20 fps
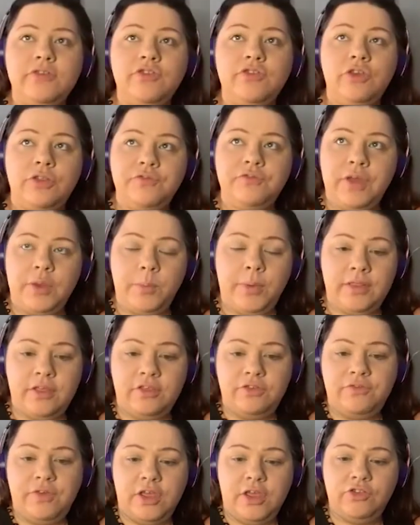so when
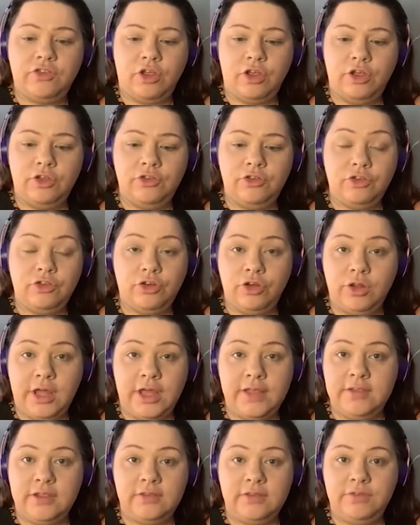this first started, all
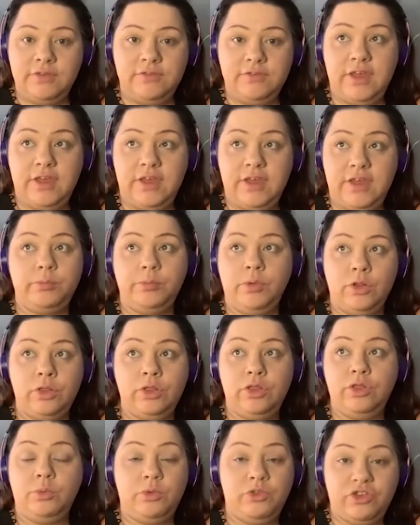I did for the first
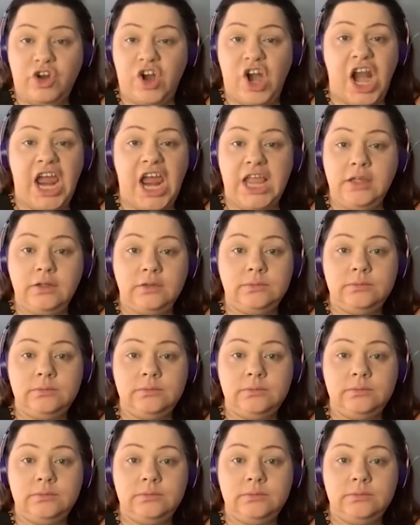month was cry.